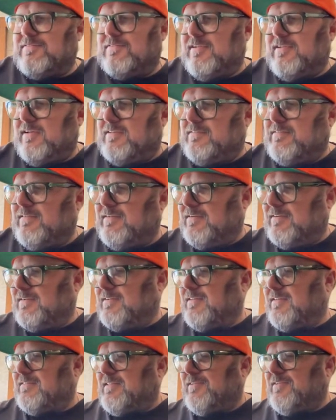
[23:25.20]
for next year
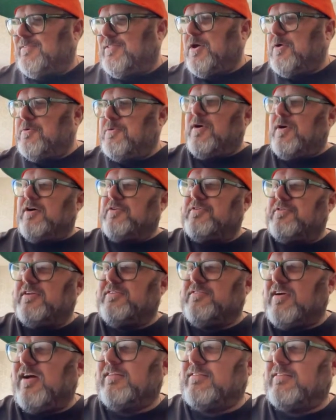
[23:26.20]
because they'll know who Andre
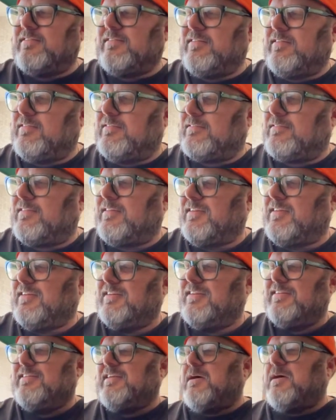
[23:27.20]
Johnson is.
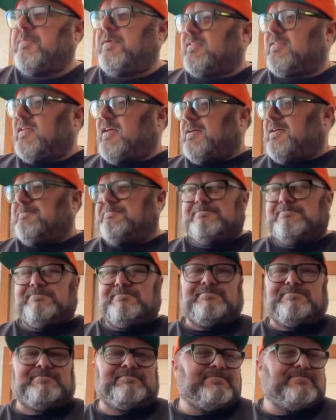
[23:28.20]
How about that?
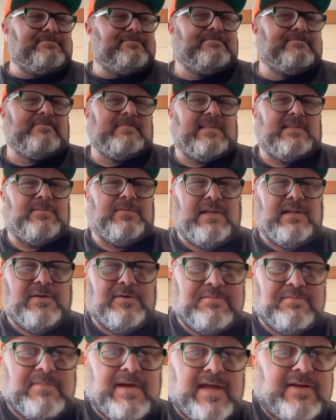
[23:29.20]
Did we
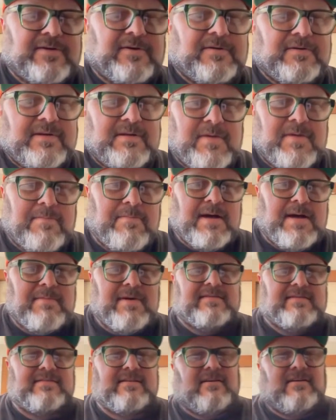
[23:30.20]
lose Michael? Am I by
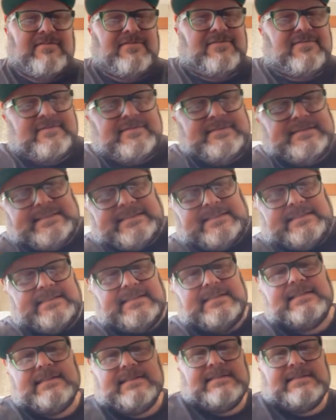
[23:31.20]
myself?
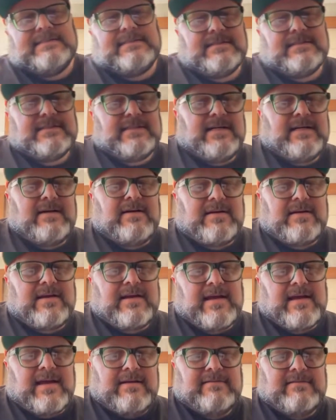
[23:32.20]

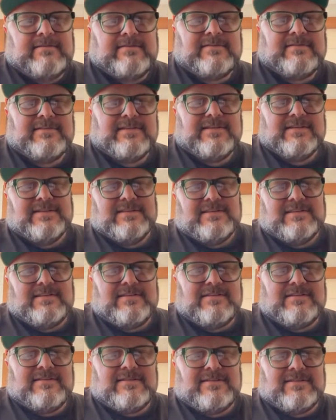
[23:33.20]
Okay.
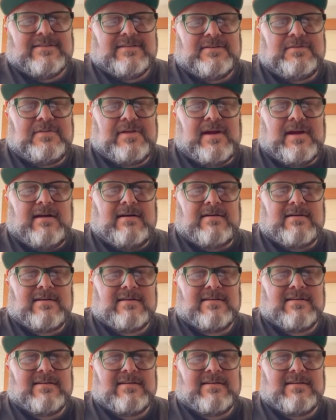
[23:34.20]
You there?